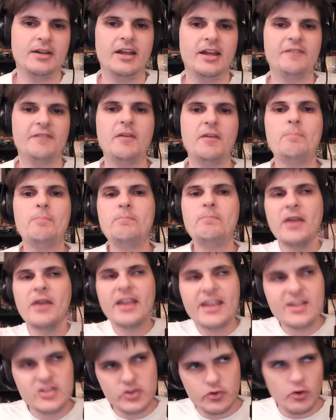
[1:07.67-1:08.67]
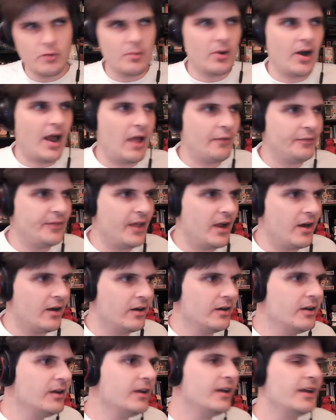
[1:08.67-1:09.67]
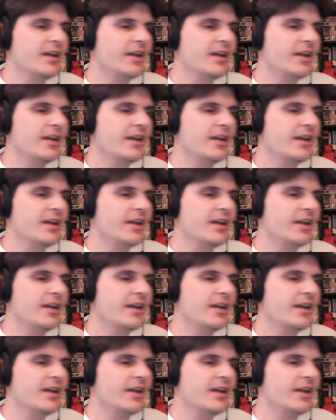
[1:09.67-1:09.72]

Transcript: if the biggest rumor out there